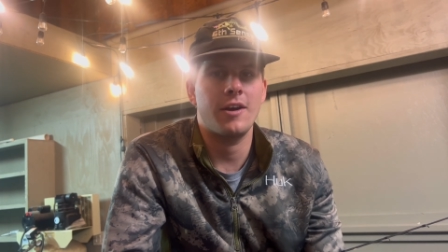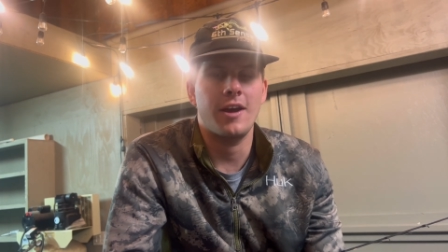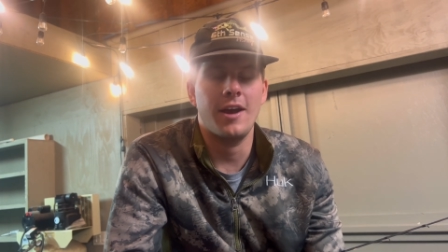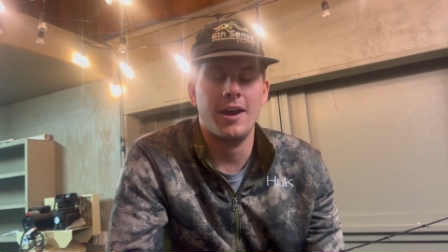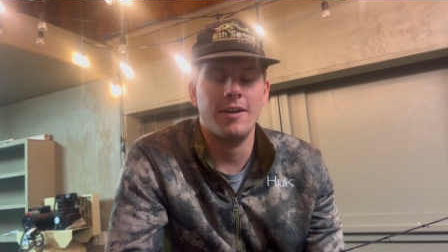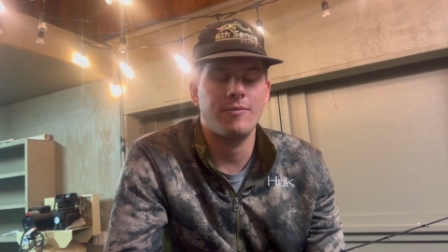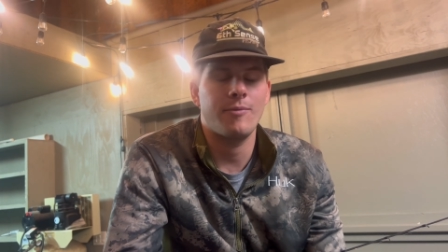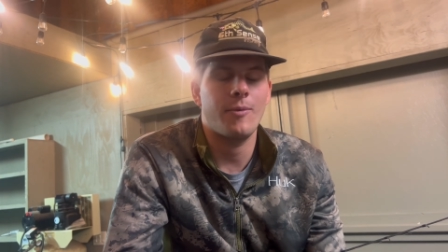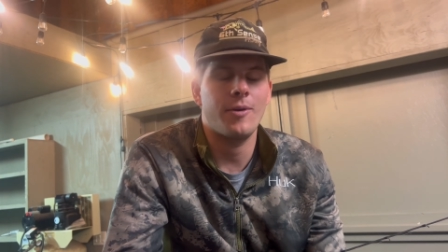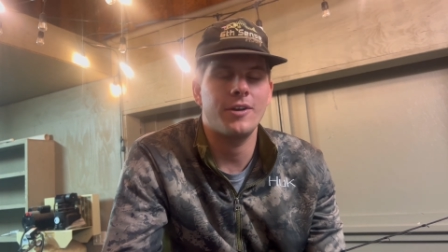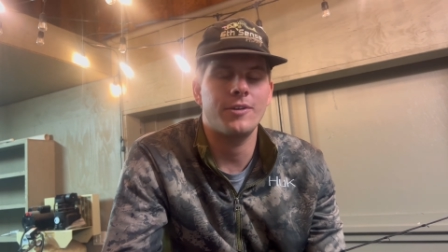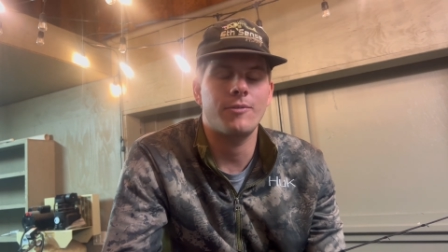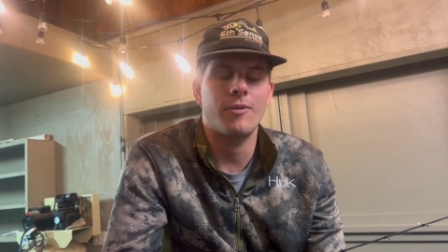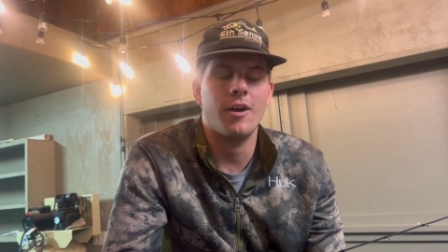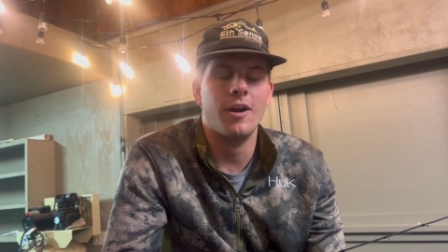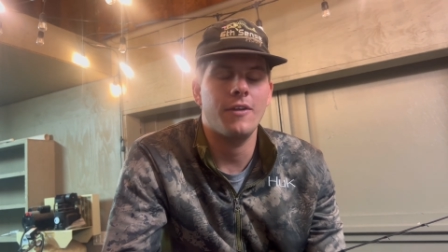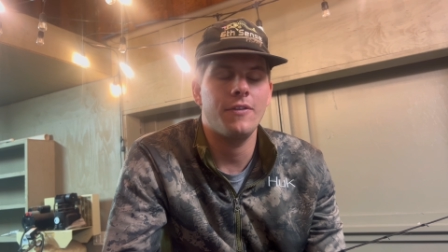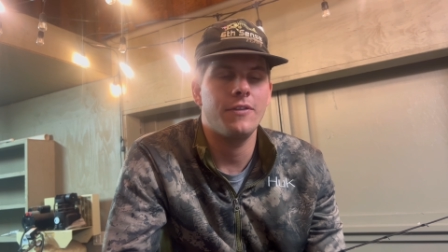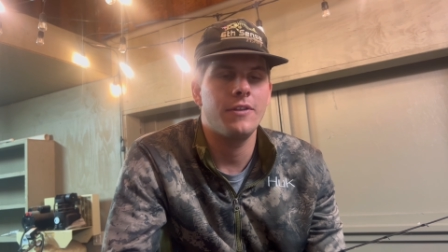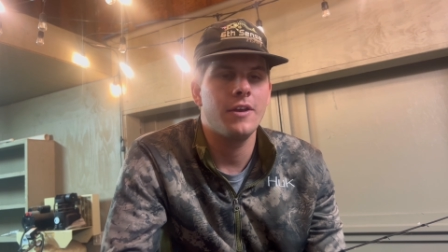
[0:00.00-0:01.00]
I have one
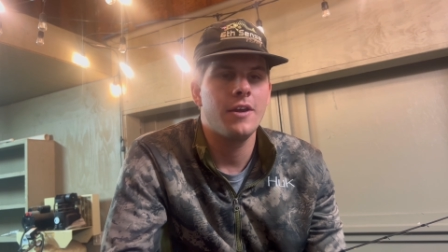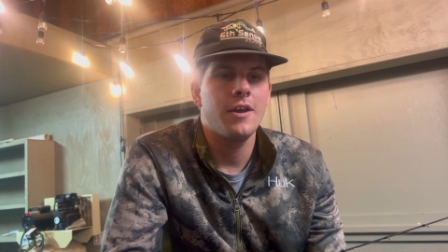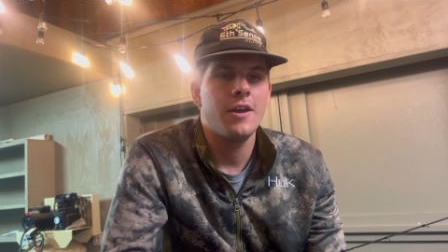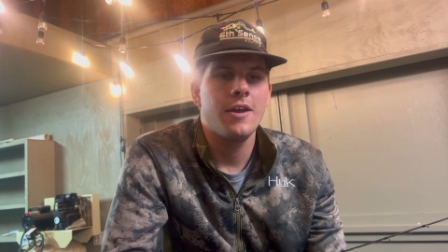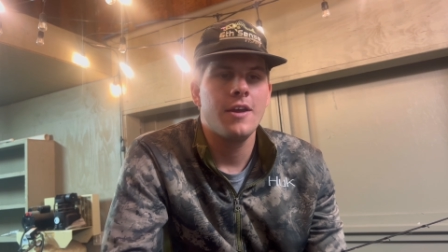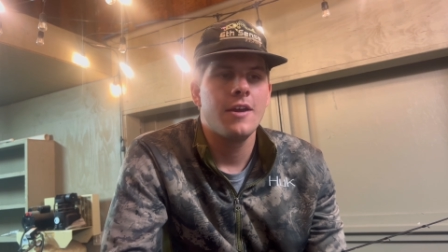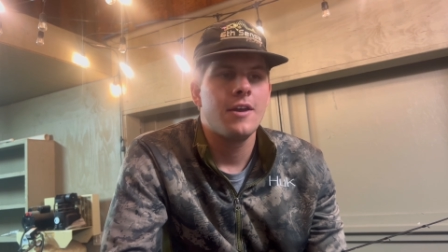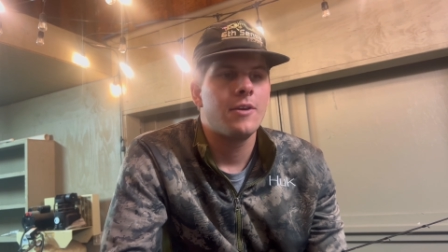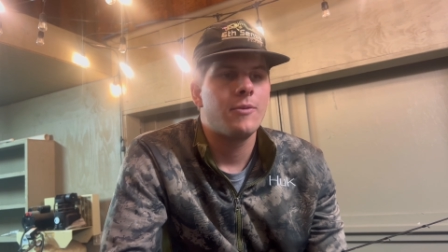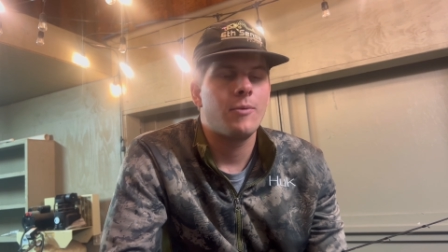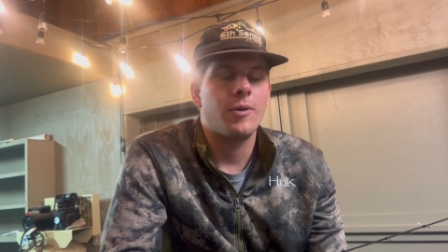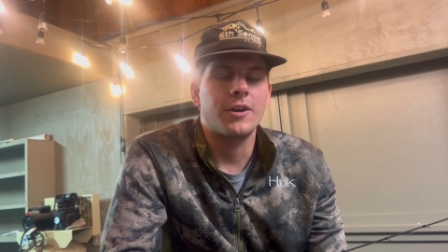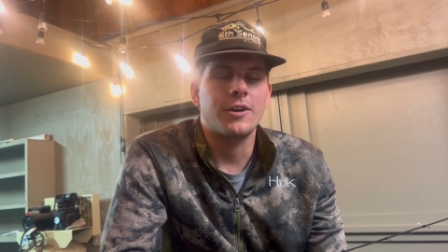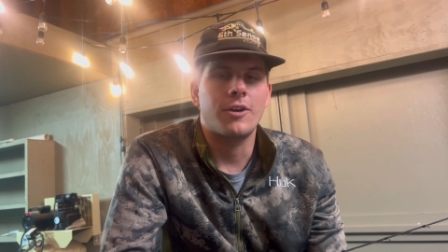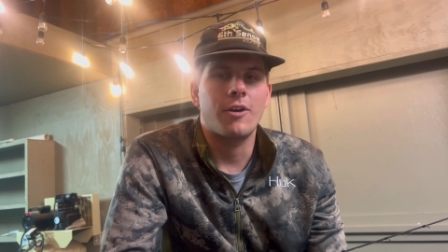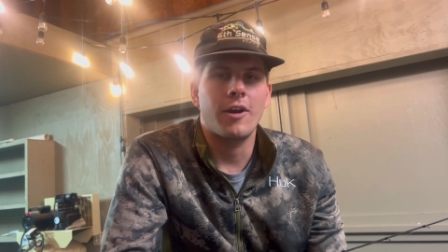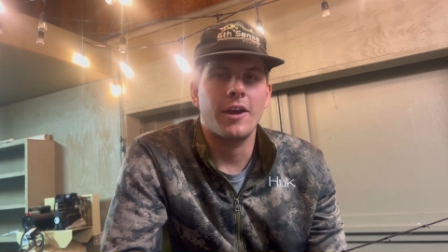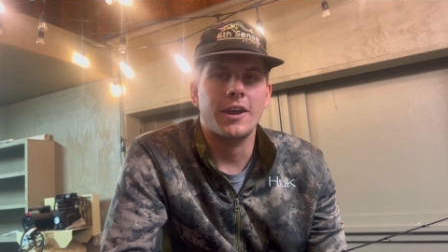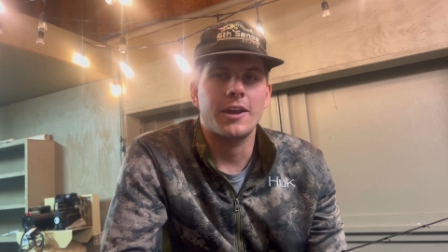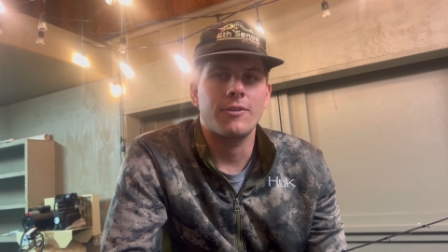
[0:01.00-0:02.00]
rod one
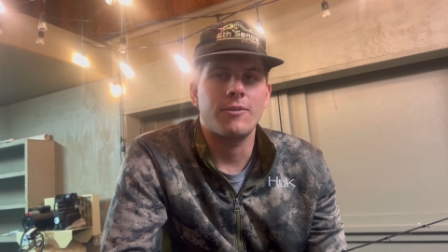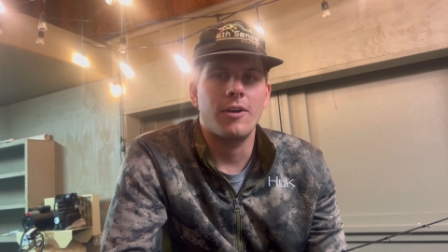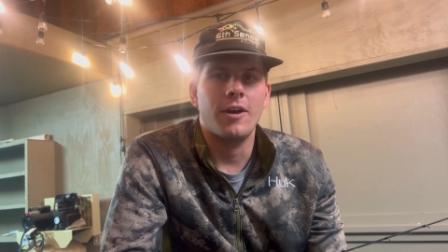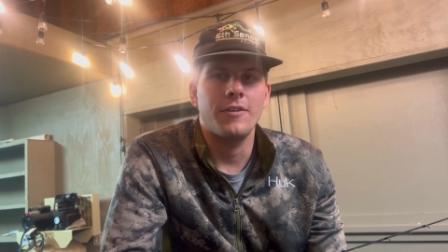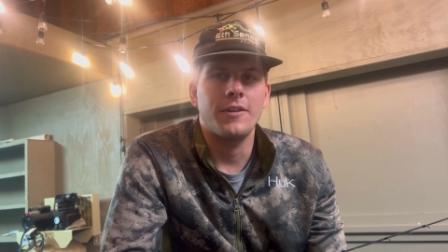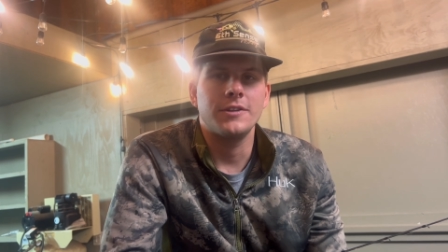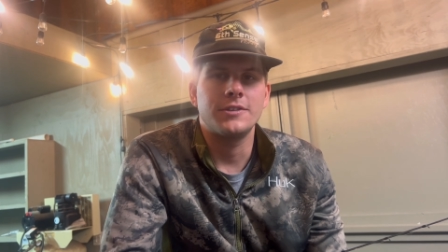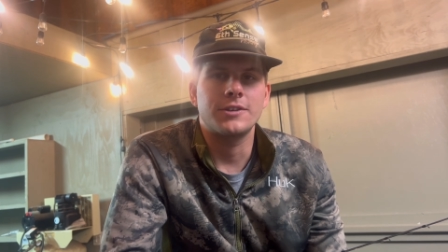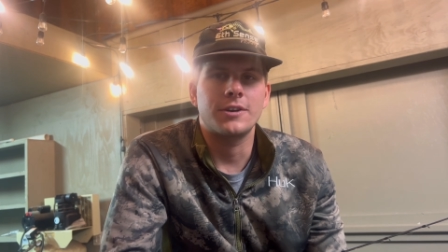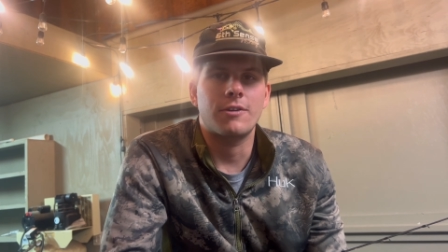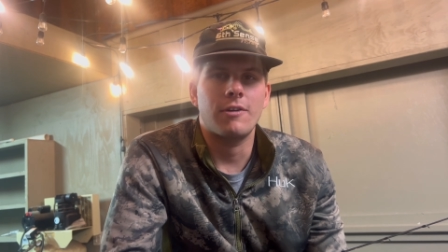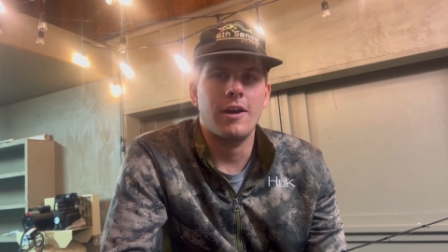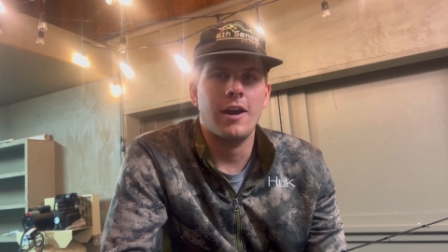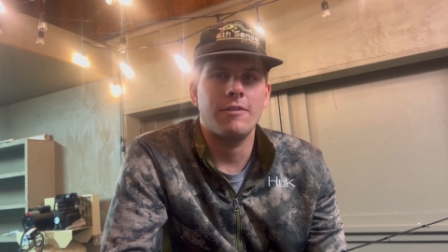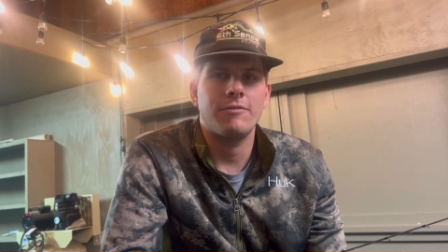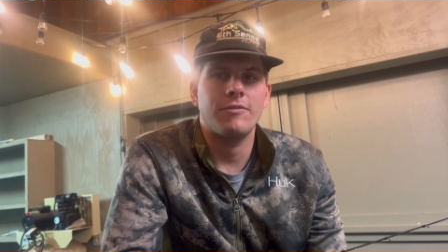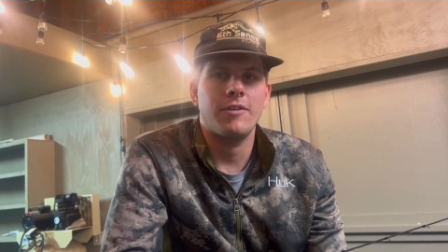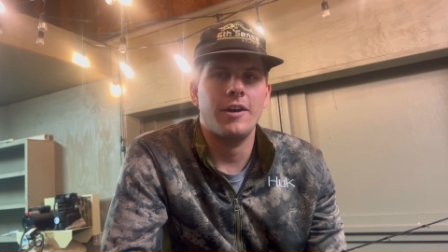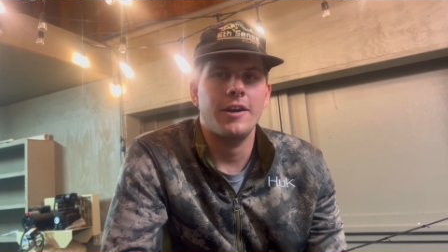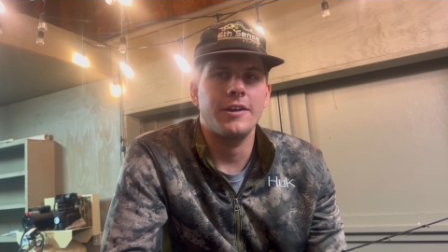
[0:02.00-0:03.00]
cranking rod that's a
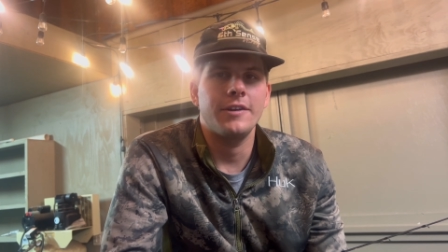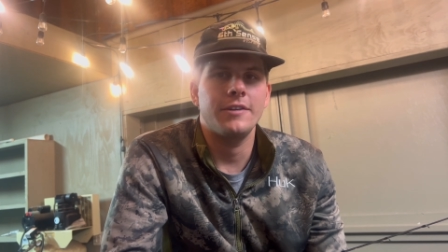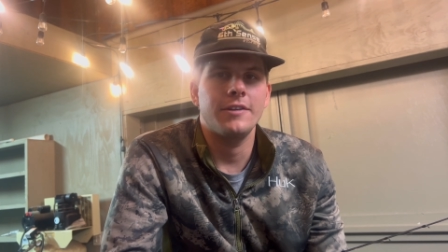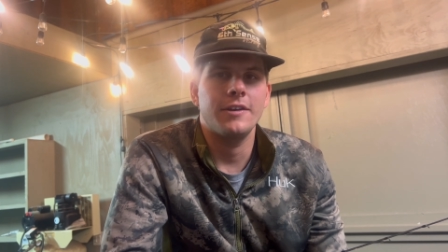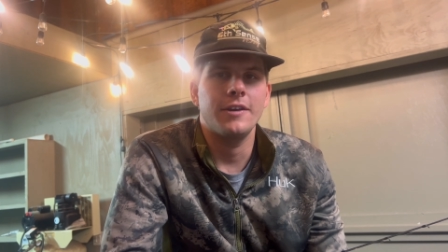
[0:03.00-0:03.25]
graphite,